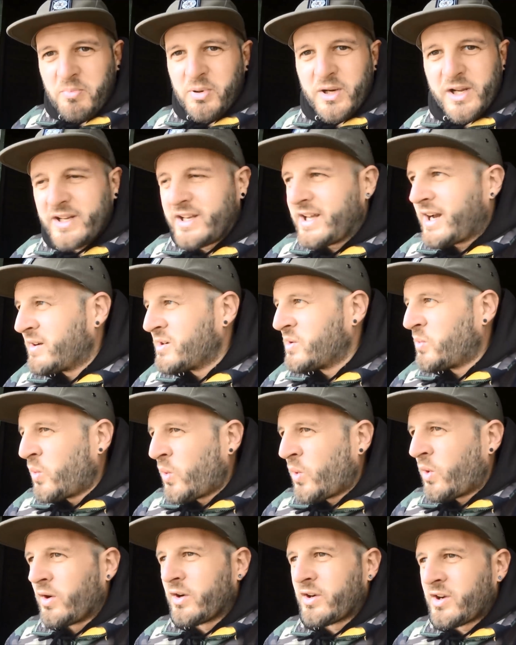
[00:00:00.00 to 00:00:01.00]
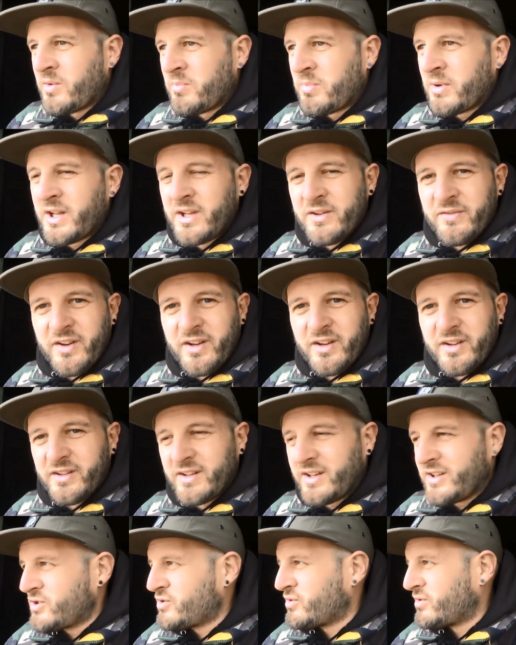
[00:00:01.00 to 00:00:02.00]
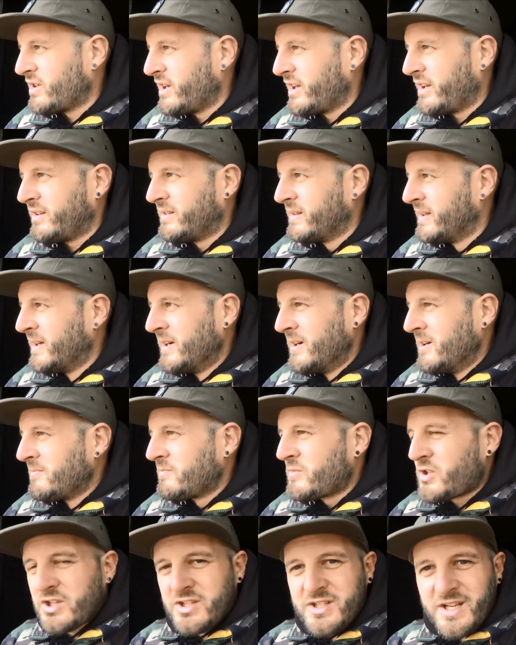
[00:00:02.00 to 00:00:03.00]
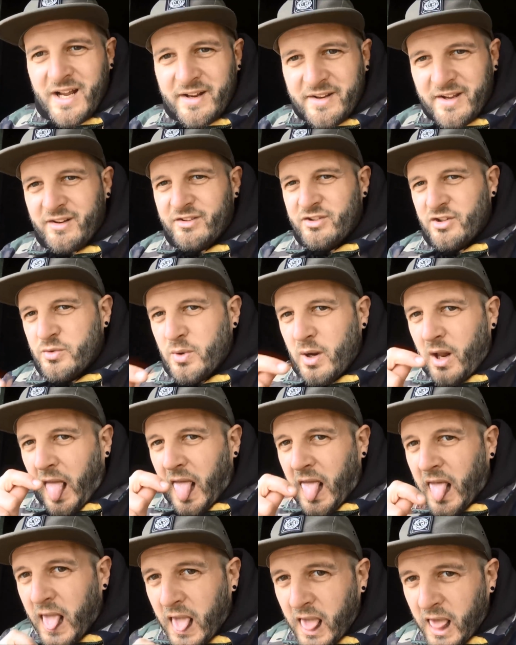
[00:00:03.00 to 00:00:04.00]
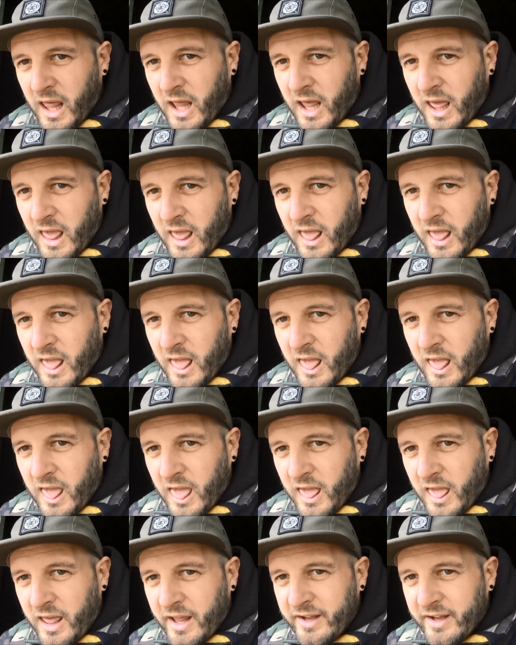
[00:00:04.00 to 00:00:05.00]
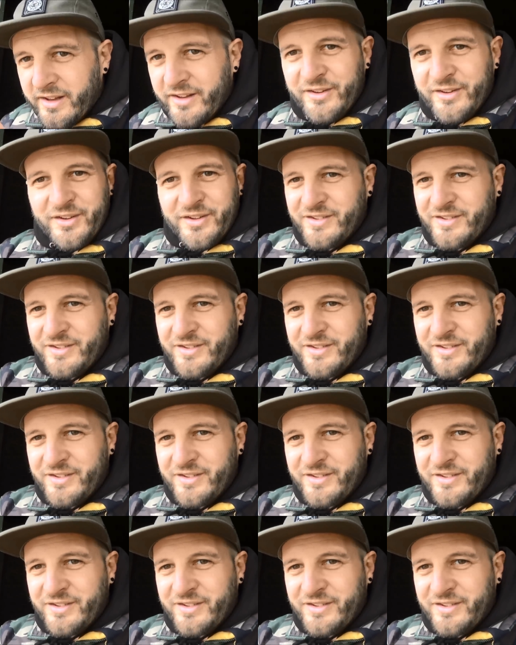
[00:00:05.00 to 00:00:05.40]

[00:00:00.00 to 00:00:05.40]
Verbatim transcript: completely out of the water. I couldn't believe it. Literally just sat there, just went, and